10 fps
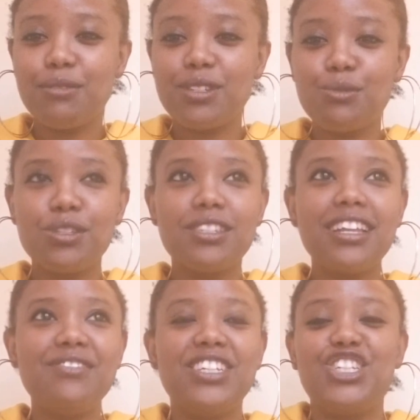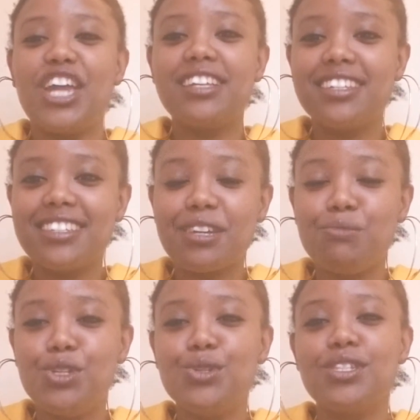It's not even chanting. It's like
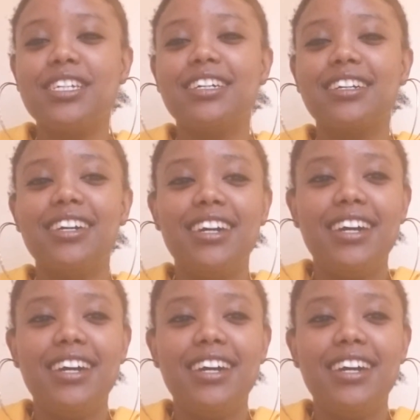music.